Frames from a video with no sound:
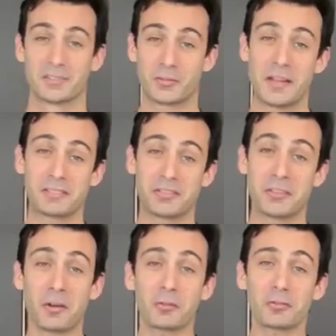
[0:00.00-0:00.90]
So that's
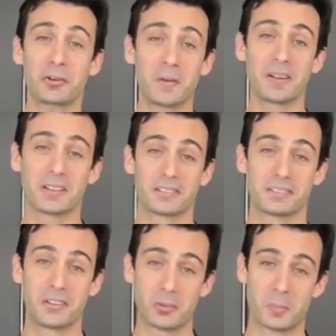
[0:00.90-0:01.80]
the other ingredient,
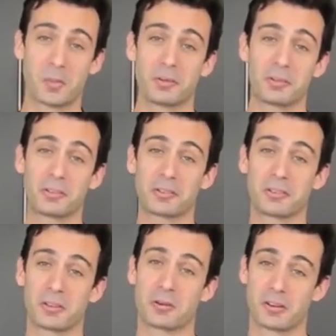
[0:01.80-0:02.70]
either milk or
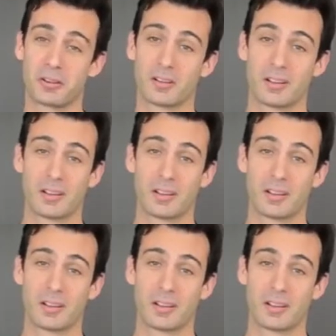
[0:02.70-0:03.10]
yogurt.